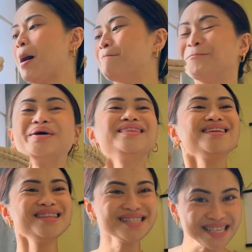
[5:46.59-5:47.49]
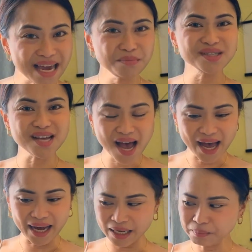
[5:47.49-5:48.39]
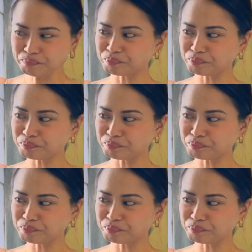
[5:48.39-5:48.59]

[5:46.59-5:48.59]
But at the same time,